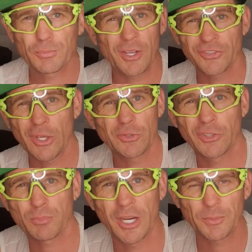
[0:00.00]
brakes. I sell
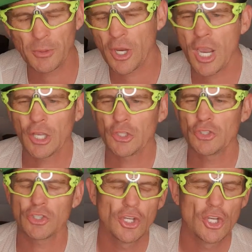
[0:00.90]
disc brakes. People are like,
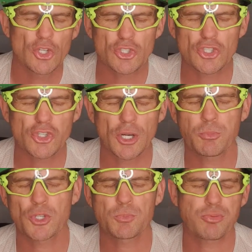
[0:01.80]
Harley, you're just trying to
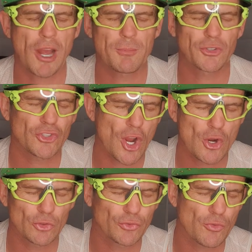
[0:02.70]
push Pragma
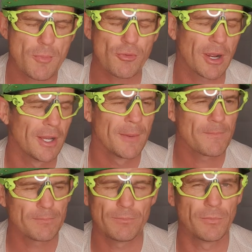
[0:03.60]
sales for rim brakes.
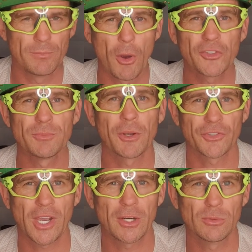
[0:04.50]
Most of my
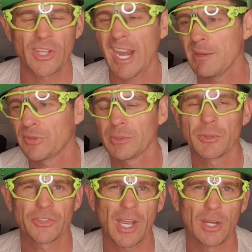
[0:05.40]
sales, 80% of my
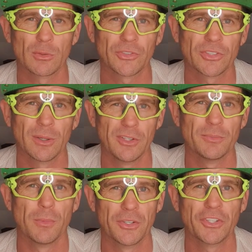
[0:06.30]
sales, are
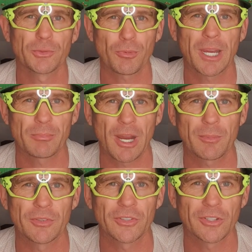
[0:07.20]
my disc brake
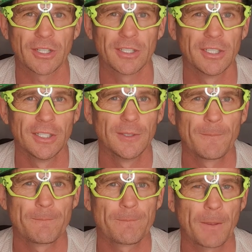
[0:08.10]
Pragmas, all right?
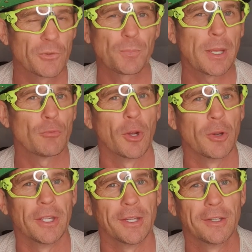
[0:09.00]
I'm just being real
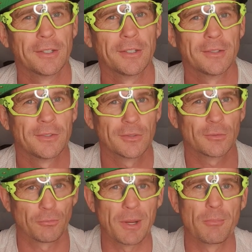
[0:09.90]
here.
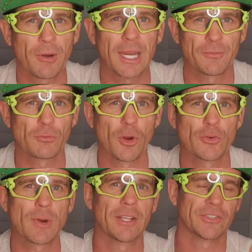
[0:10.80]
Rim brake for road
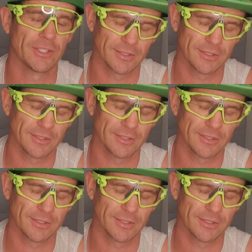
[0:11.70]
racing,